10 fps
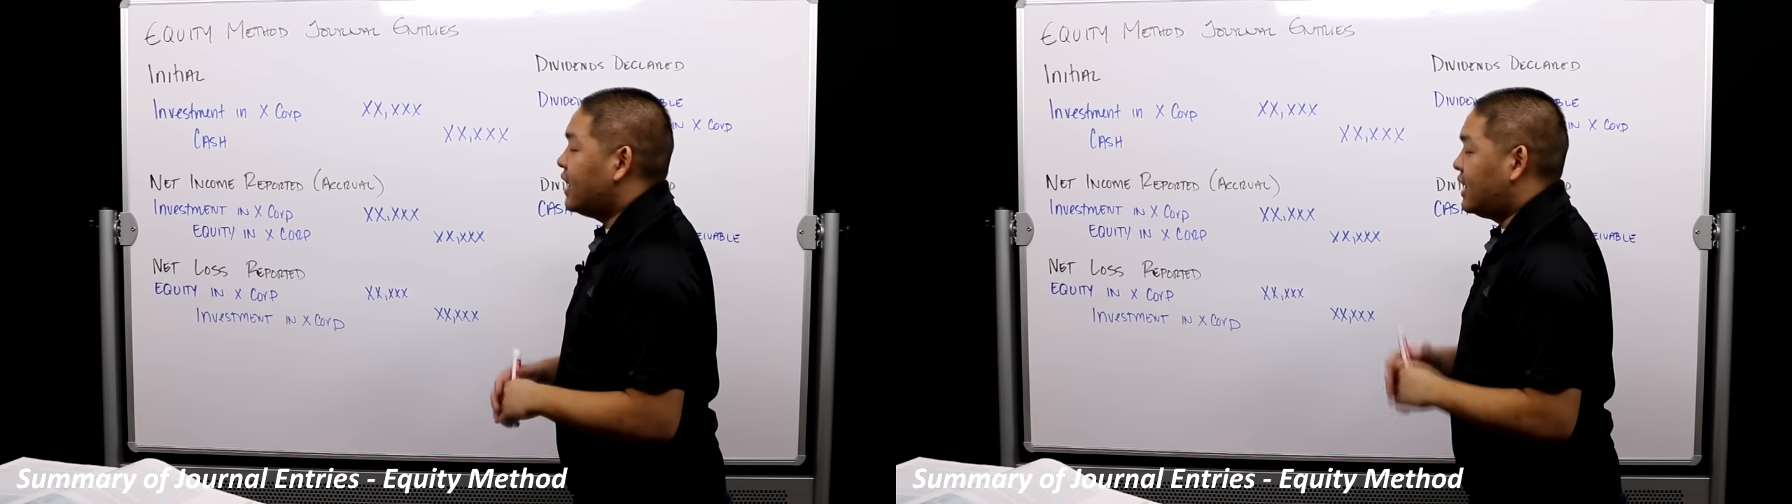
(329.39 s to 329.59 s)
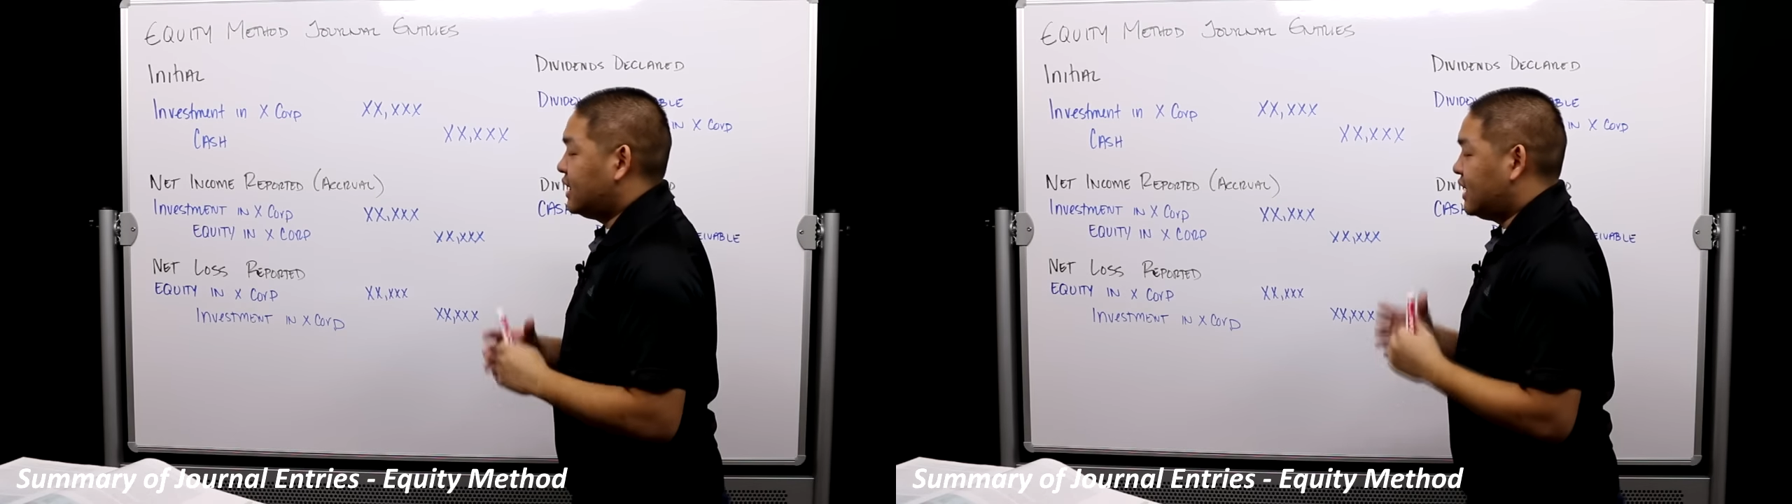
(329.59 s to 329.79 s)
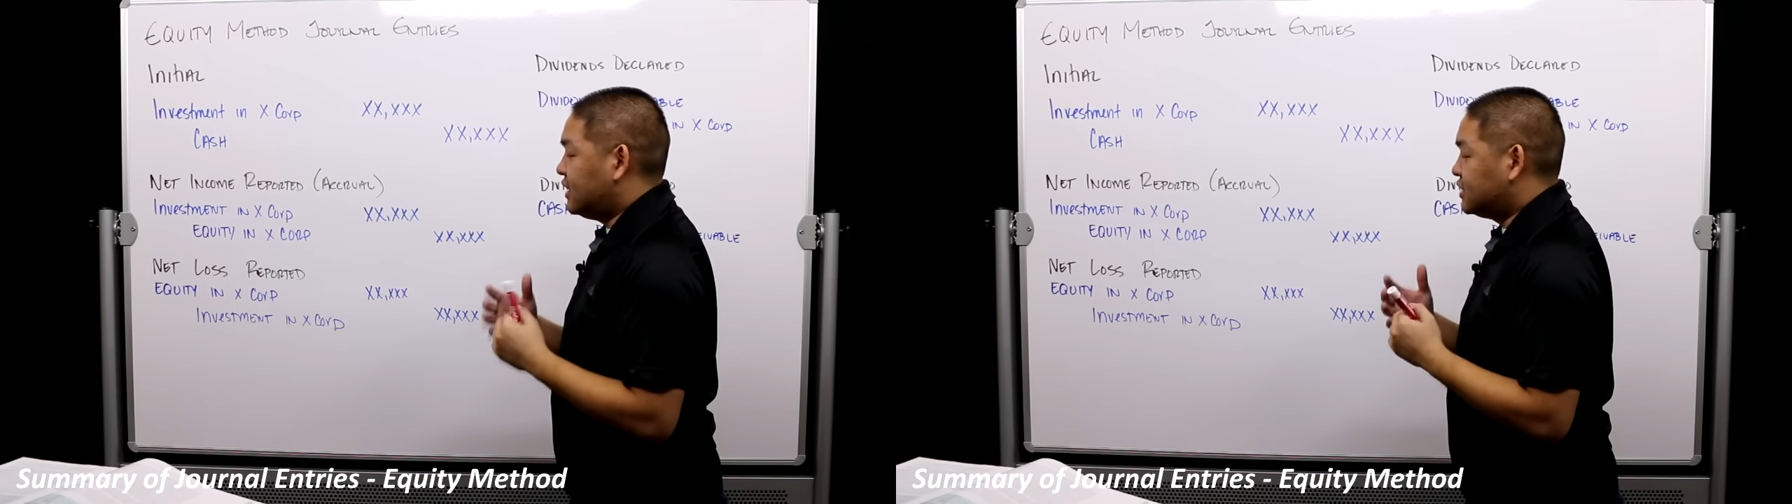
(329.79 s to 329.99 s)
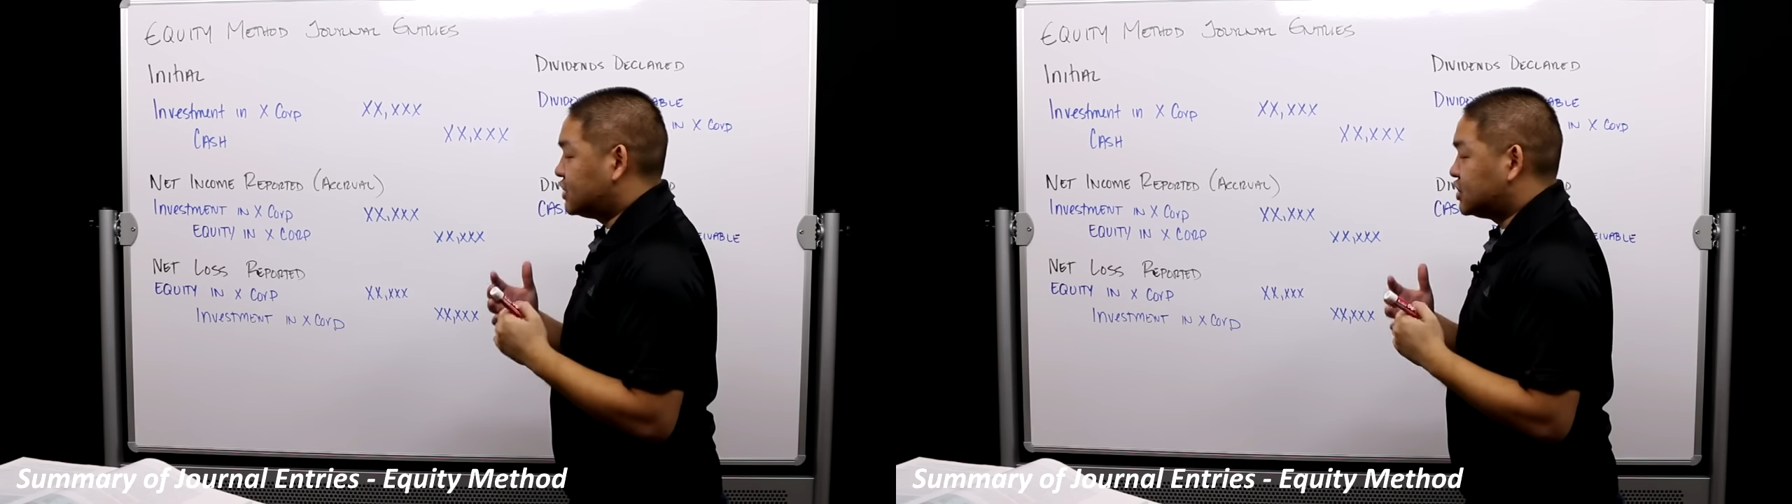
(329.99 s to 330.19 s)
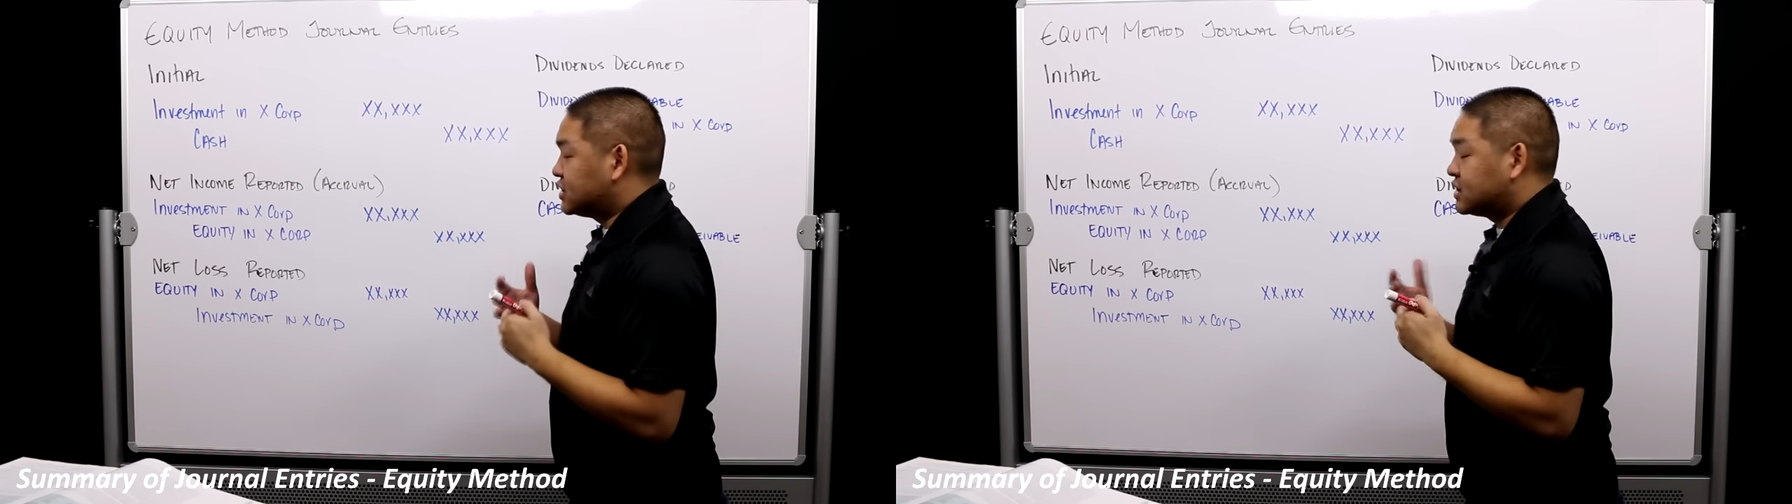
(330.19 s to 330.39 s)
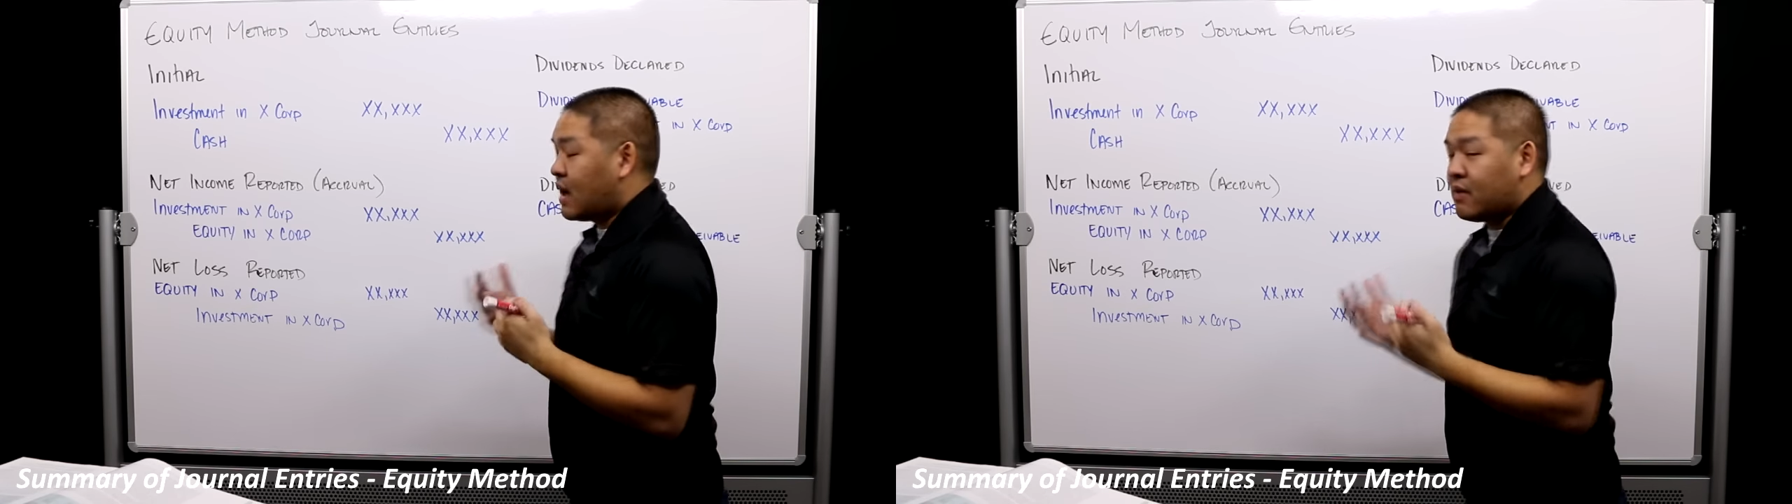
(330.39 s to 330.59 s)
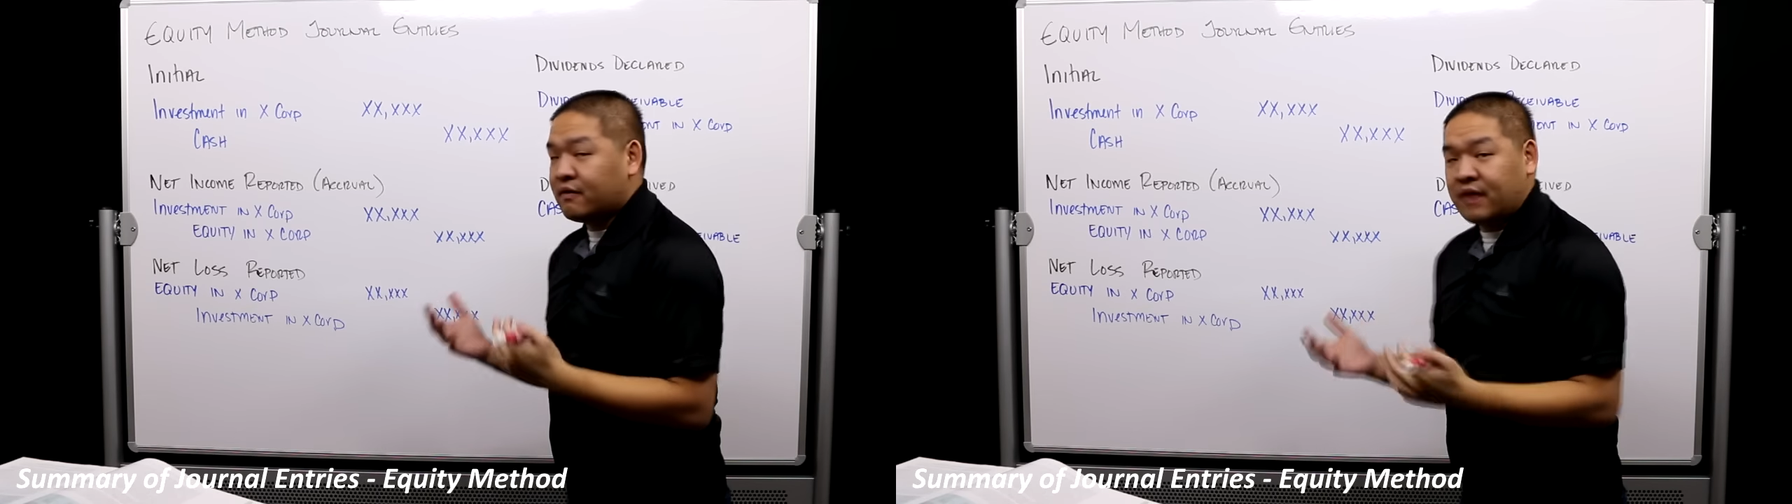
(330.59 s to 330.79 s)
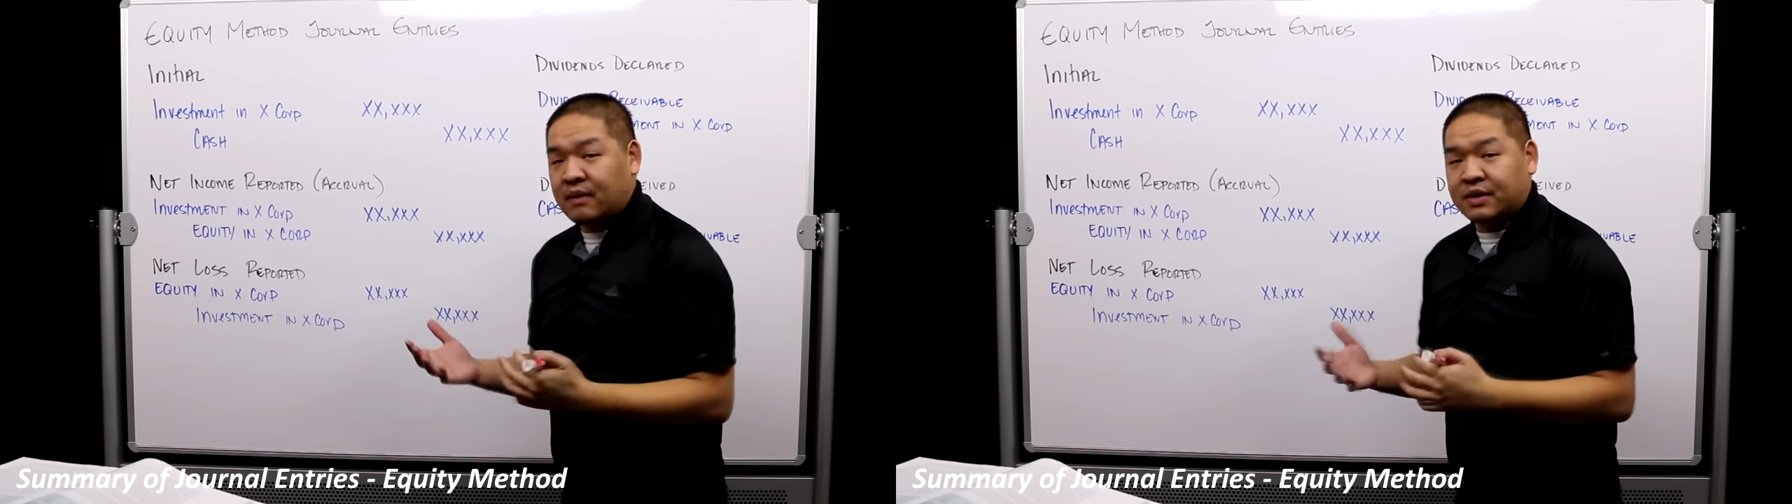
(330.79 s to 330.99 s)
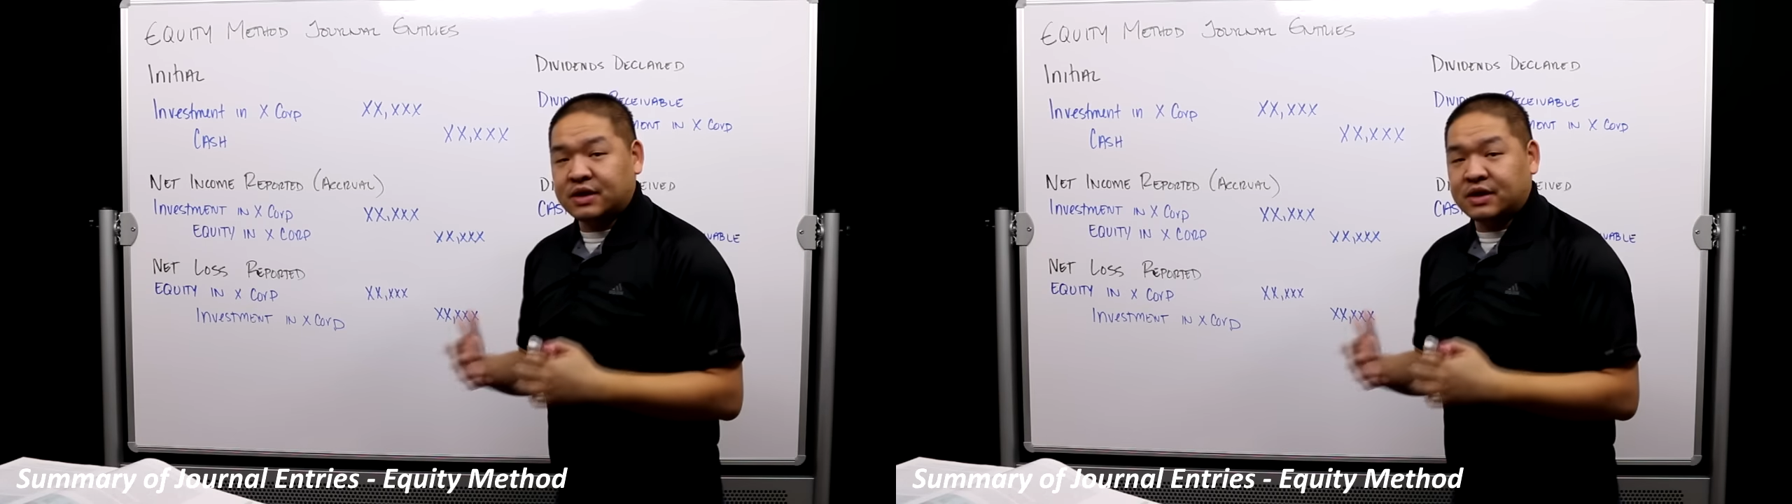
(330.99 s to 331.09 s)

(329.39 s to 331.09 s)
And again, these are just some of them,